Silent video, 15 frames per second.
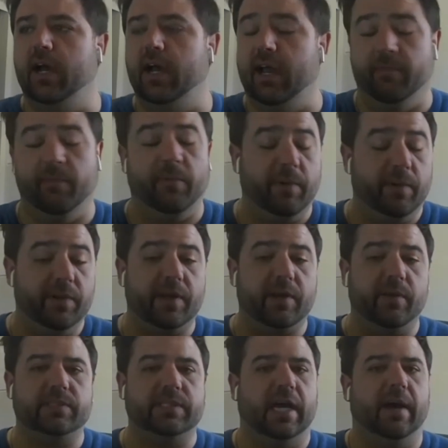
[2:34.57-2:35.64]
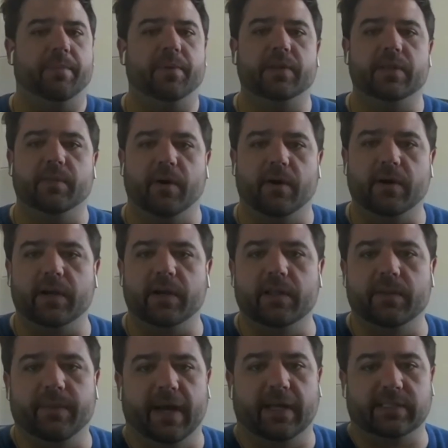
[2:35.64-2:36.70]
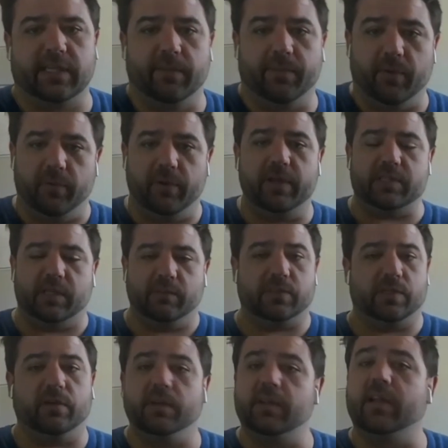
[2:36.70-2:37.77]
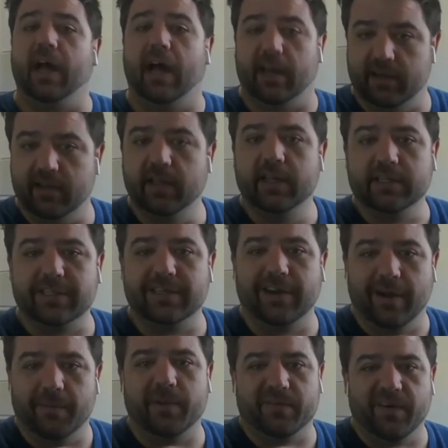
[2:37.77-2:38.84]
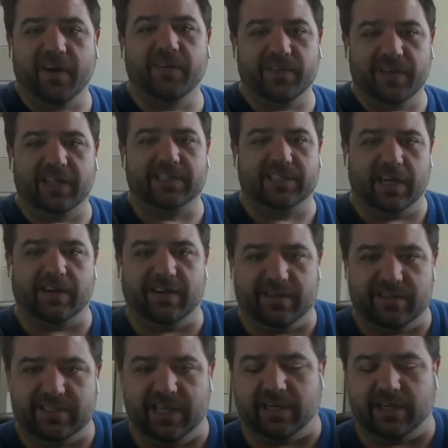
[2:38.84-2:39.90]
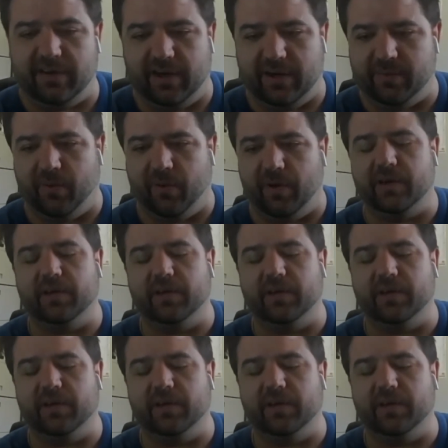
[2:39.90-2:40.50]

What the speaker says: And when we look at what's happened in the market in the past couple of weeks, I'm certainly glad to not be involved in that sector anymore.